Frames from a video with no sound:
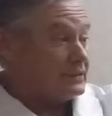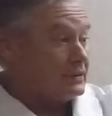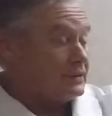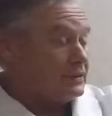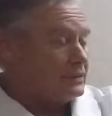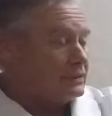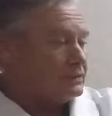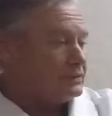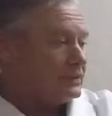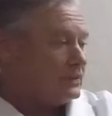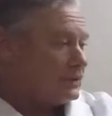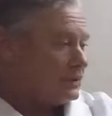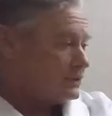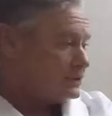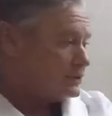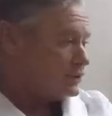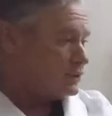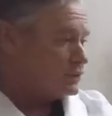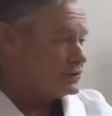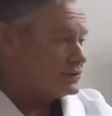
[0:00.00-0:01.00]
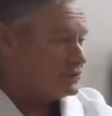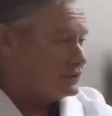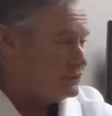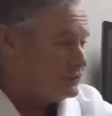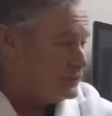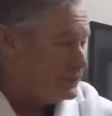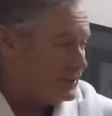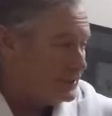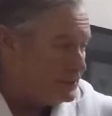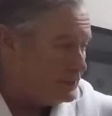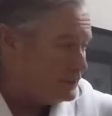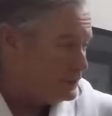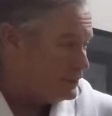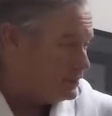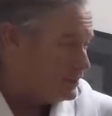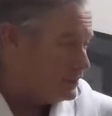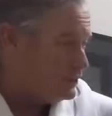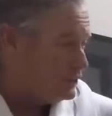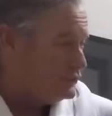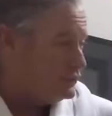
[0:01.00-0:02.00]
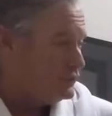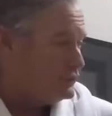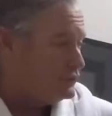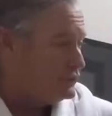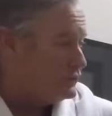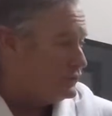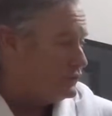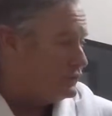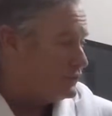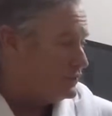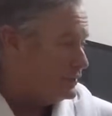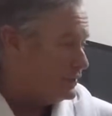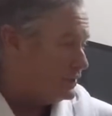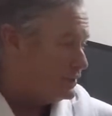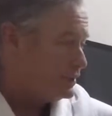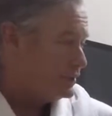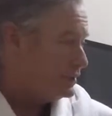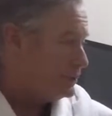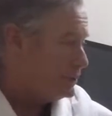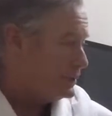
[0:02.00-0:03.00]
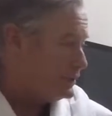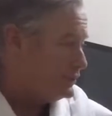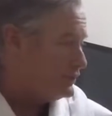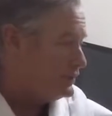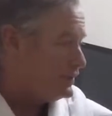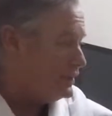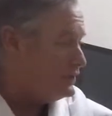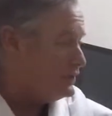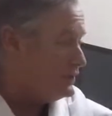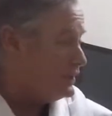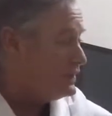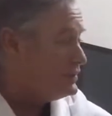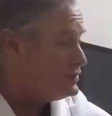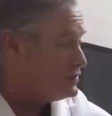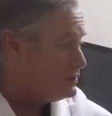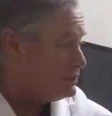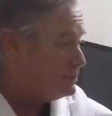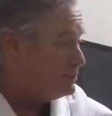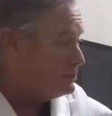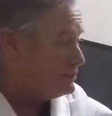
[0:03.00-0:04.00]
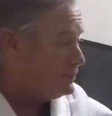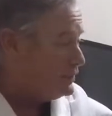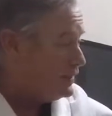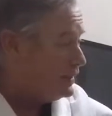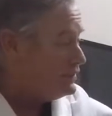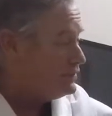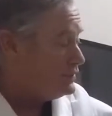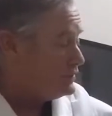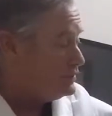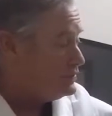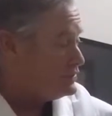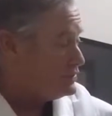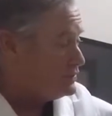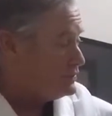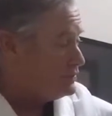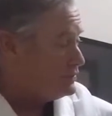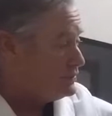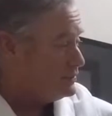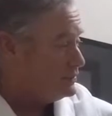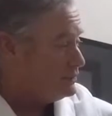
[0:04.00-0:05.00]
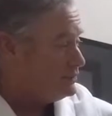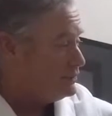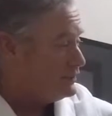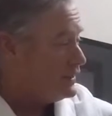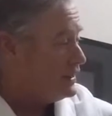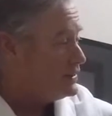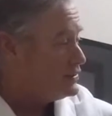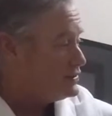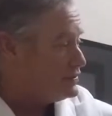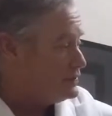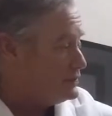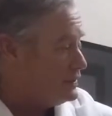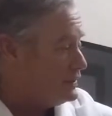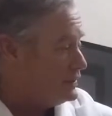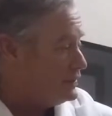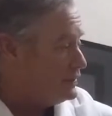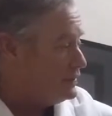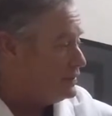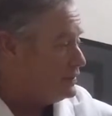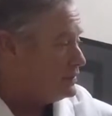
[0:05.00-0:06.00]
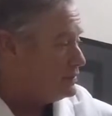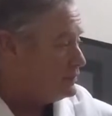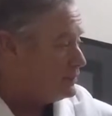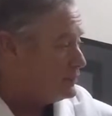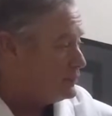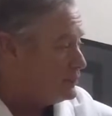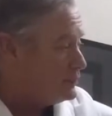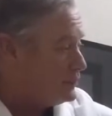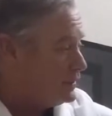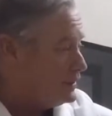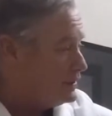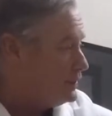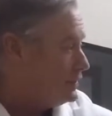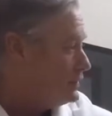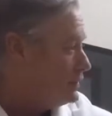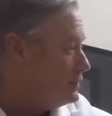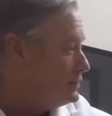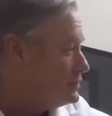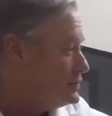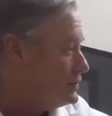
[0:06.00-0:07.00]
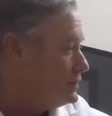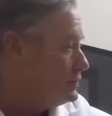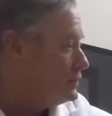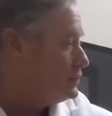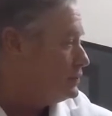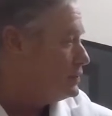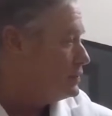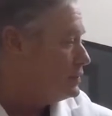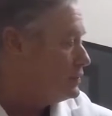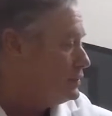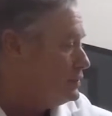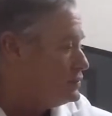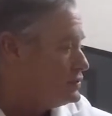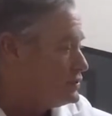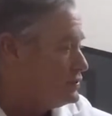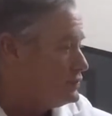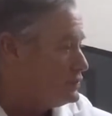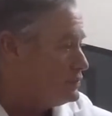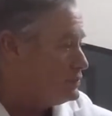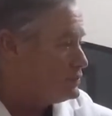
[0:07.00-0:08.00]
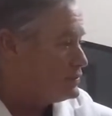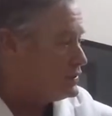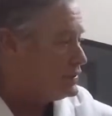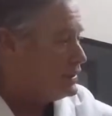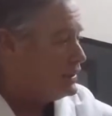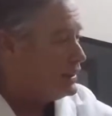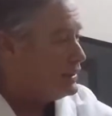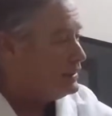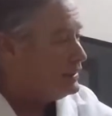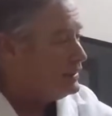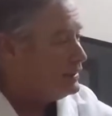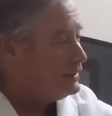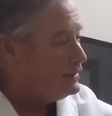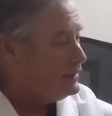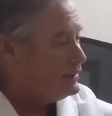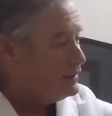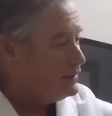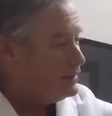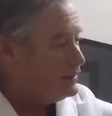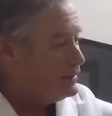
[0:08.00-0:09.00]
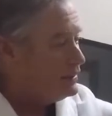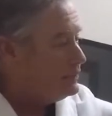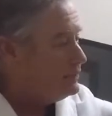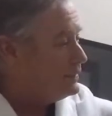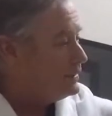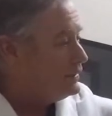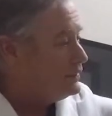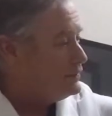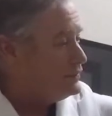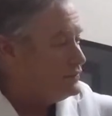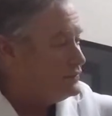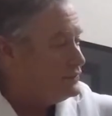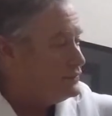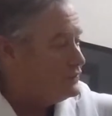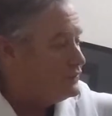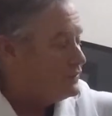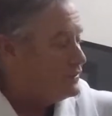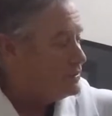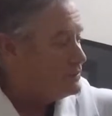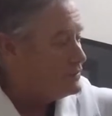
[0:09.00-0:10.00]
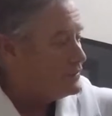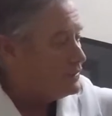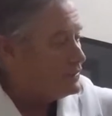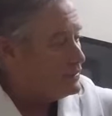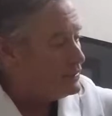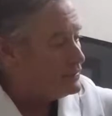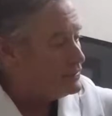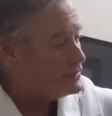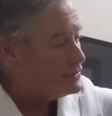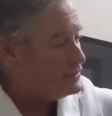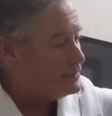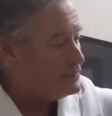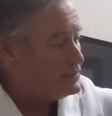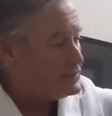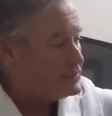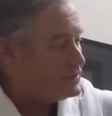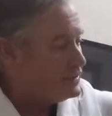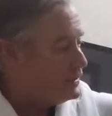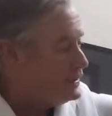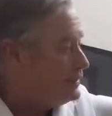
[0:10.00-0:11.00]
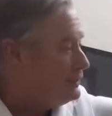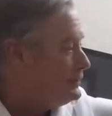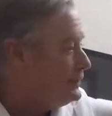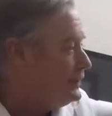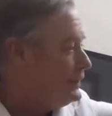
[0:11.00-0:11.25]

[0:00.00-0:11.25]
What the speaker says: no torso fat here at all. This is just skin here. I mean, that is your fascia right there, right there. So you're real close in terms of that. And this is the same thing. So there's not.